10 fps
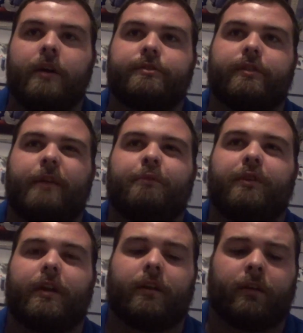So they
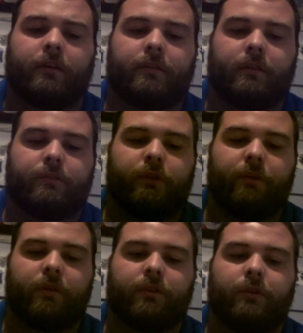predict
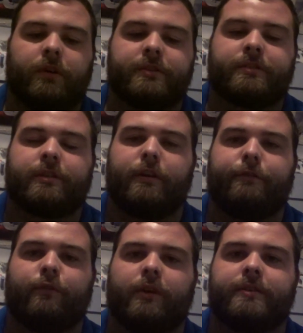21 goals,
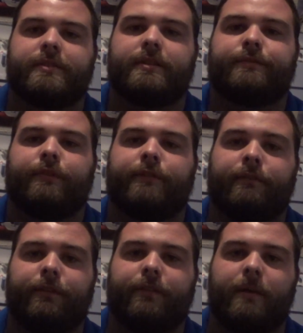34 assists for
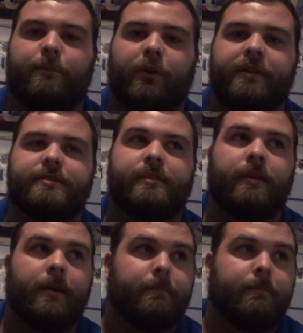55 points.